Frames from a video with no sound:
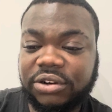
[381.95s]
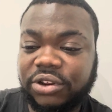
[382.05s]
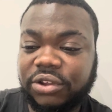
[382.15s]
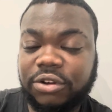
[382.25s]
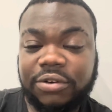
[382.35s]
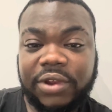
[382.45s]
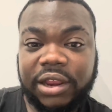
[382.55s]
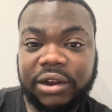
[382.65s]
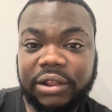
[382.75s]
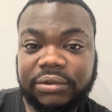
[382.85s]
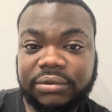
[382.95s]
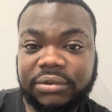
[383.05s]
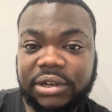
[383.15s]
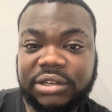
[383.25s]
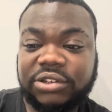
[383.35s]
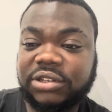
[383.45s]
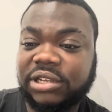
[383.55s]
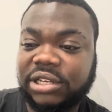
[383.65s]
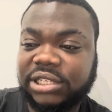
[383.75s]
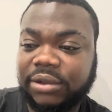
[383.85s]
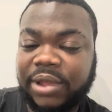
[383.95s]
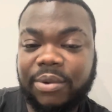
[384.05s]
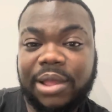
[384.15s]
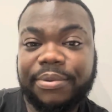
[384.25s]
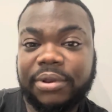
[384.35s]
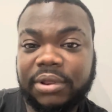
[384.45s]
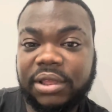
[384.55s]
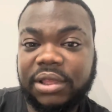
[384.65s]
doing good right now. And the security said, is it? What happened?